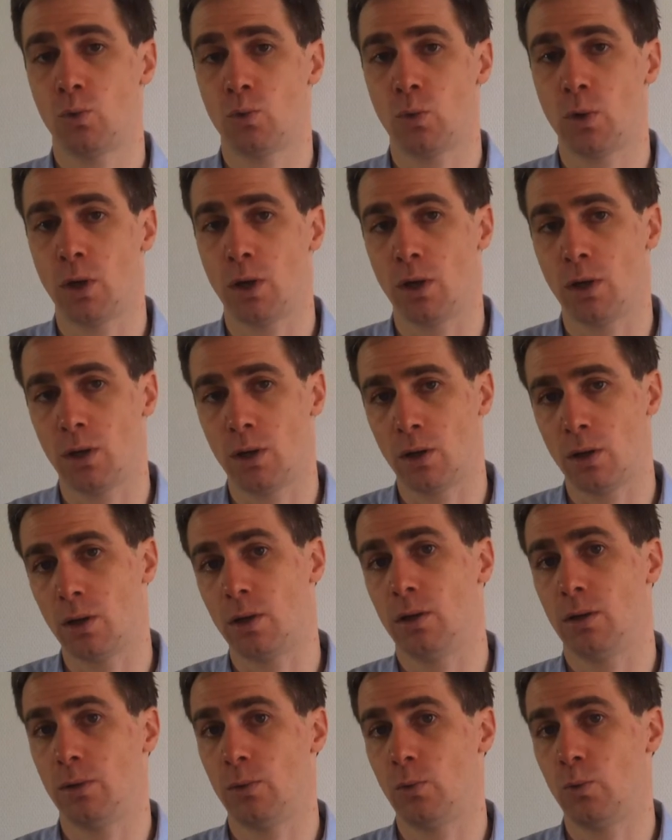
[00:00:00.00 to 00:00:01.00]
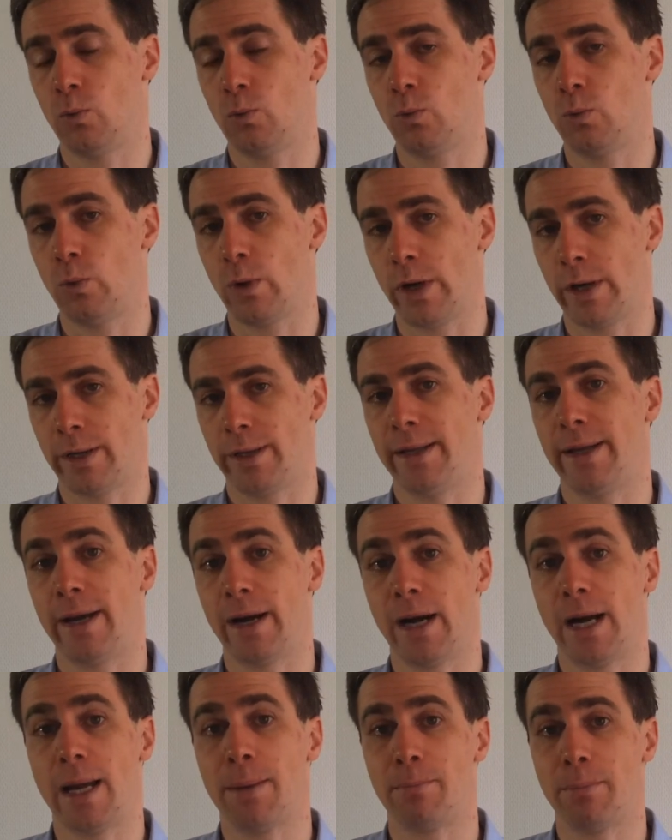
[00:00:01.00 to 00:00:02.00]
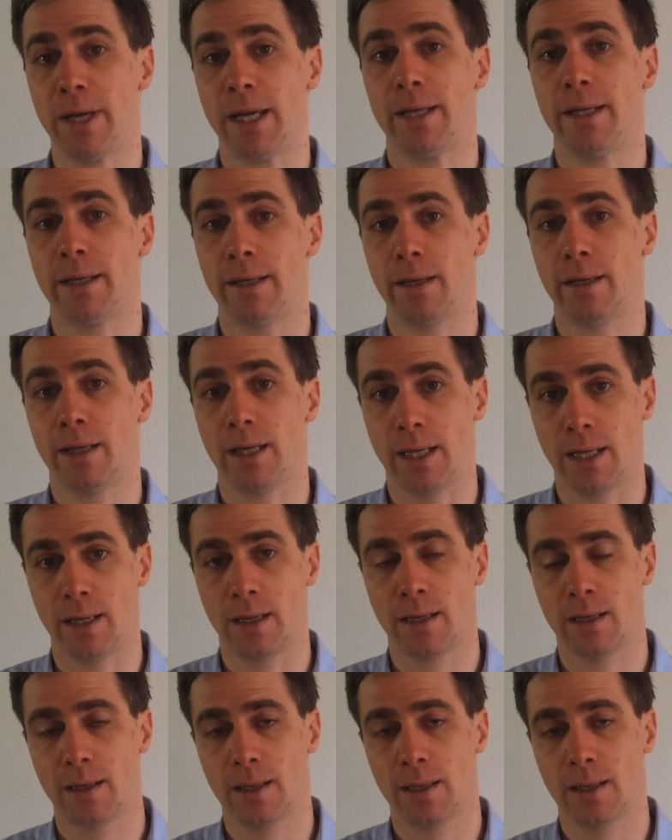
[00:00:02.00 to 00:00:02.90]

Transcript: where they are embedded in.